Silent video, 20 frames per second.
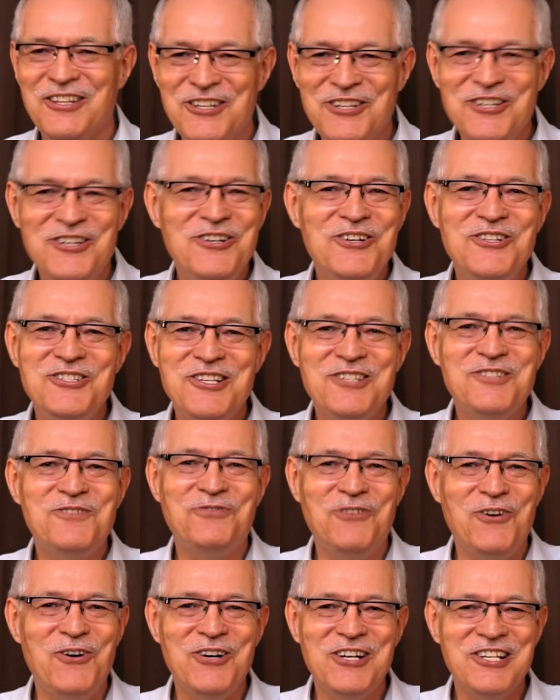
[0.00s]
The news
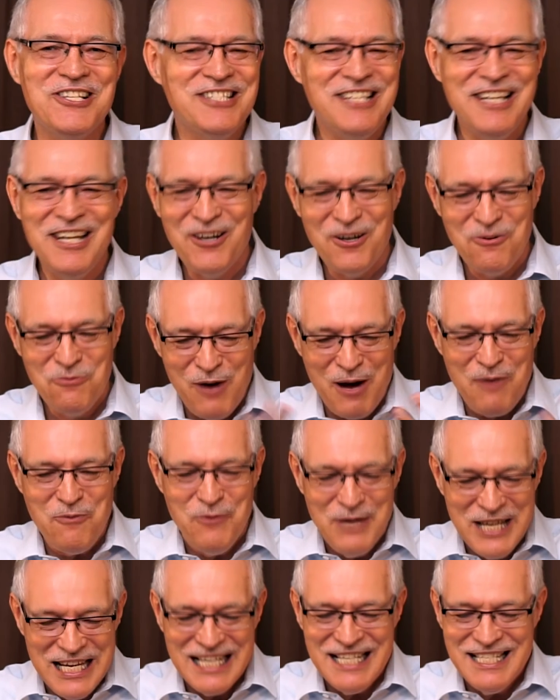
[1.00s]
is focusing on
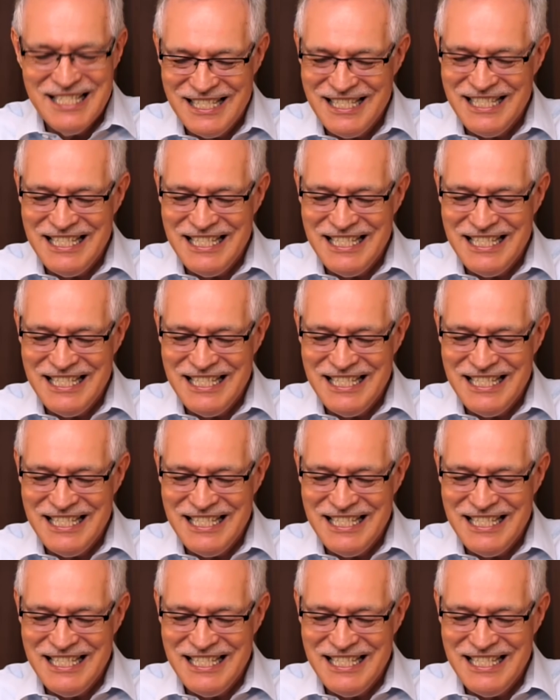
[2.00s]
what we can